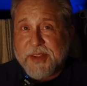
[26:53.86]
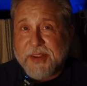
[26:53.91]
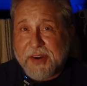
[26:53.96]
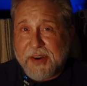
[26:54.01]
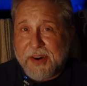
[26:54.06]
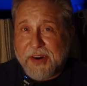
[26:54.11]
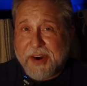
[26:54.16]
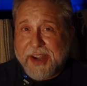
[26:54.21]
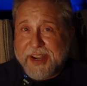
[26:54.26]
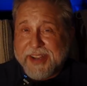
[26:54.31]

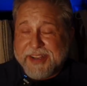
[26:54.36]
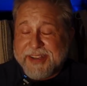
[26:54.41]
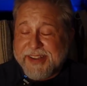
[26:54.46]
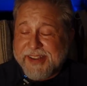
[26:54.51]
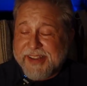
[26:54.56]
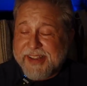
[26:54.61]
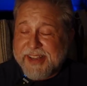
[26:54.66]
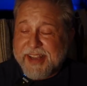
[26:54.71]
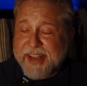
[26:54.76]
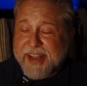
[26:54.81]
All right.
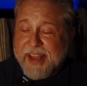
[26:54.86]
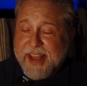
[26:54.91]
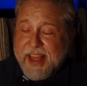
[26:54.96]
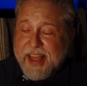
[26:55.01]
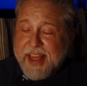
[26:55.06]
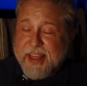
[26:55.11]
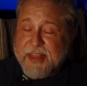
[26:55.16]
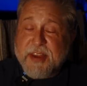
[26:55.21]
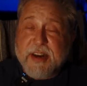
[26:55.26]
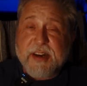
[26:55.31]

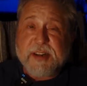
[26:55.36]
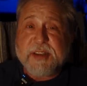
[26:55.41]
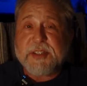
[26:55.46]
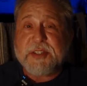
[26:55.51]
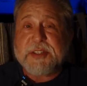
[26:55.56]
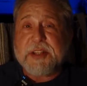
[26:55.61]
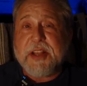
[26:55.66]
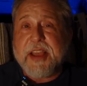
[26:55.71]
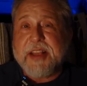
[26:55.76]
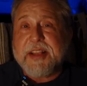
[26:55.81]
There's a
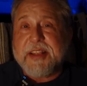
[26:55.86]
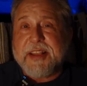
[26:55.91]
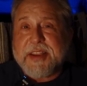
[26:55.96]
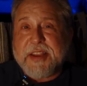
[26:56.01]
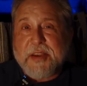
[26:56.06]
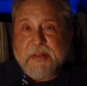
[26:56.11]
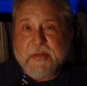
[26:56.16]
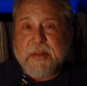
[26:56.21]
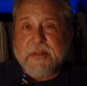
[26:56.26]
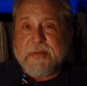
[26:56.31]
slightly
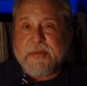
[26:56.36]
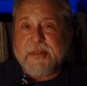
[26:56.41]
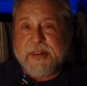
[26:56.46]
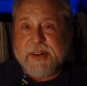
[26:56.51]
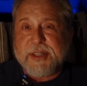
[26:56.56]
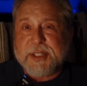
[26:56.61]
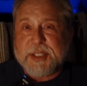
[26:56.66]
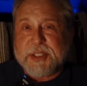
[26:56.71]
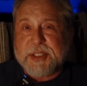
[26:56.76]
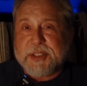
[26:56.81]
different
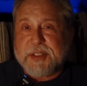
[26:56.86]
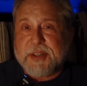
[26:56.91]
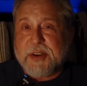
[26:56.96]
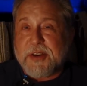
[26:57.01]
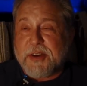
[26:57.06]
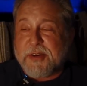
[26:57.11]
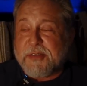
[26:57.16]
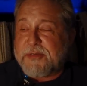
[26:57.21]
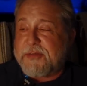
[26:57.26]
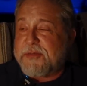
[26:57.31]
version
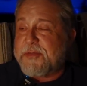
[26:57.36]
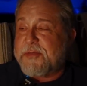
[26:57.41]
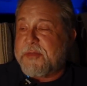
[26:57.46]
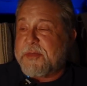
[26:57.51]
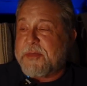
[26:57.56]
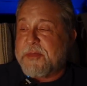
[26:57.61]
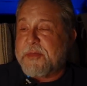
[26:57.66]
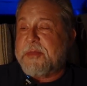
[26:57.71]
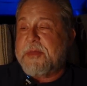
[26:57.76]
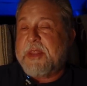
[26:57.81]
of
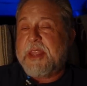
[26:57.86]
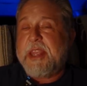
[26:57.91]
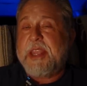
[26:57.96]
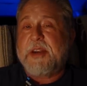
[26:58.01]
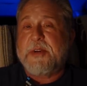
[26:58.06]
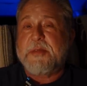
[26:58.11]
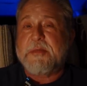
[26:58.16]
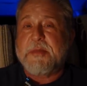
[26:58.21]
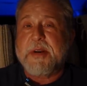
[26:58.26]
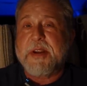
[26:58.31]

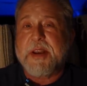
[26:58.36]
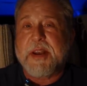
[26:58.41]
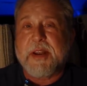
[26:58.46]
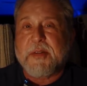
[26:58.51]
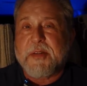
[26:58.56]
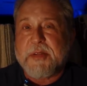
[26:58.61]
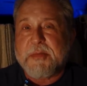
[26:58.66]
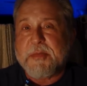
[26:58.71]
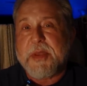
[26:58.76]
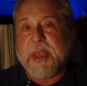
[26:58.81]

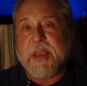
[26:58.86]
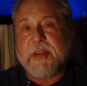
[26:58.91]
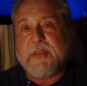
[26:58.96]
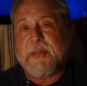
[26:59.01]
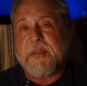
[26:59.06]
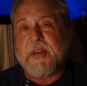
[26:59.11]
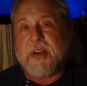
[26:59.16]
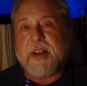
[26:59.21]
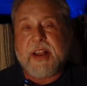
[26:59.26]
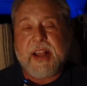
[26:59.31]
interbreeding with
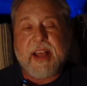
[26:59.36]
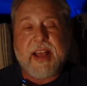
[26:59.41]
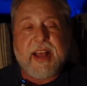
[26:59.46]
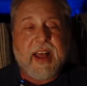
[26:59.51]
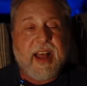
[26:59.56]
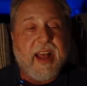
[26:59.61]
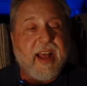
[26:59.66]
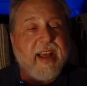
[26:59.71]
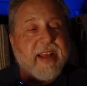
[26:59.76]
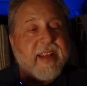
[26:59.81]
Bigfoot.
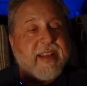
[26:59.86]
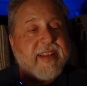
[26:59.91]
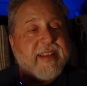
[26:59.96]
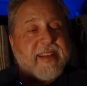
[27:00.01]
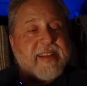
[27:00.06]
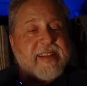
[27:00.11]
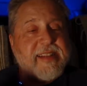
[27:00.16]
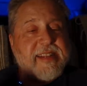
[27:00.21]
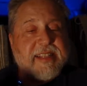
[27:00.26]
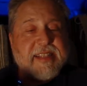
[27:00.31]
Uh,
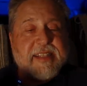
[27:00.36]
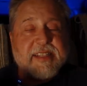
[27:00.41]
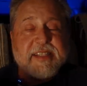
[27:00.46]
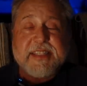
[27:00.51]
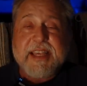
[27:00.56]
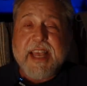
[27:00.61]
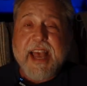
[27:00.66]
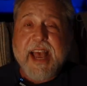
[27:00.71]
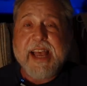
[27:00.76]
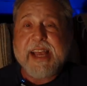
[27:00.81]

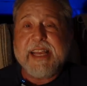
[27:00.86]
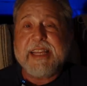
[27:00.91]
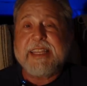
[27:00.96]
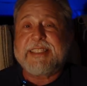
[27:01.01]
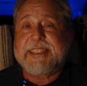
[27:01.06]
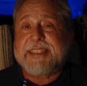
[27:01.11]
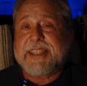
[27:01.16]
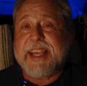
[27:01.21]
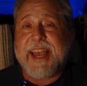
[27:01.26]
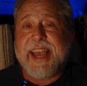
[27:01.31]
this guy
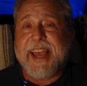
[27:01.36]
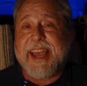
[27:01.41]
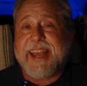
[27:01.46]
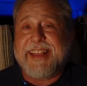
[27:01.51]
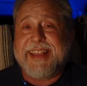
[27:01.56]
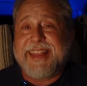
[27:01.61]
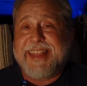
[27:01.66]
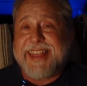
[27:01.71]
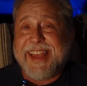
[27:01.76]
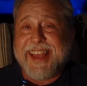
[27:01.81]

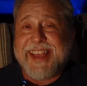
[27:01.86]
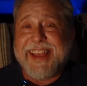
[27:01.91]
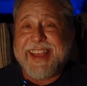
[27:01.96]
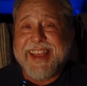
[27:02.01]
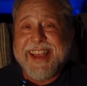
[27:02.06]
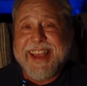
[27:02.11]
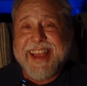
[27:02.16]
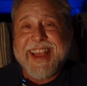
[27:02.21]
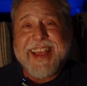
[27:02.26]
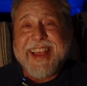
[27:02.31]
said that
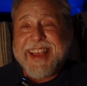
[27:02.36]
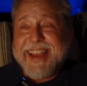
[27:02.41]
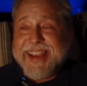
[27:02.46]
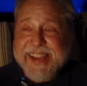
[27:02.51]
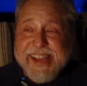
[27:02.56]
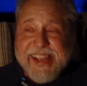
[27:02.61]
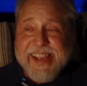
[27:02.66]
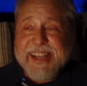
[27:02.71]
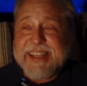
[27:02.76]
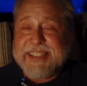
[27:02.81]

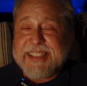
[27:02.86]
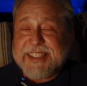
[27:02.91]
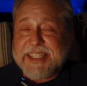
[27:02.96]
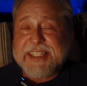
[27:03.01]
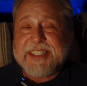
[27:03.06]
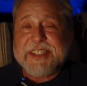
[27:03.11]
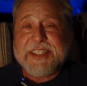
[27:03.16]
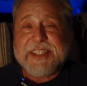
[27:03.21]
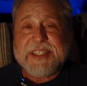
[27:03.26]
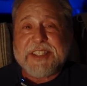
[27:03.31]
he
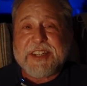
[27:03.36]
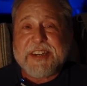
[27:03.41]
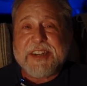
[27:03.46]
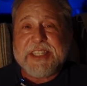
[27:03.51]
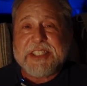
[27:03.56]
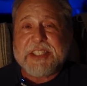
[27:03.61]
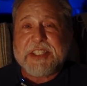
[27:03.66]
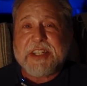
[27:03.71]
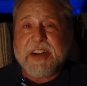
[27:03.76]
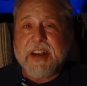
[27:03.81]
sees this
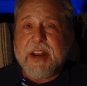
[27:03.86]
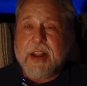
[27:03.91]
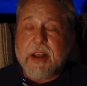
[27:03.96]
creature, and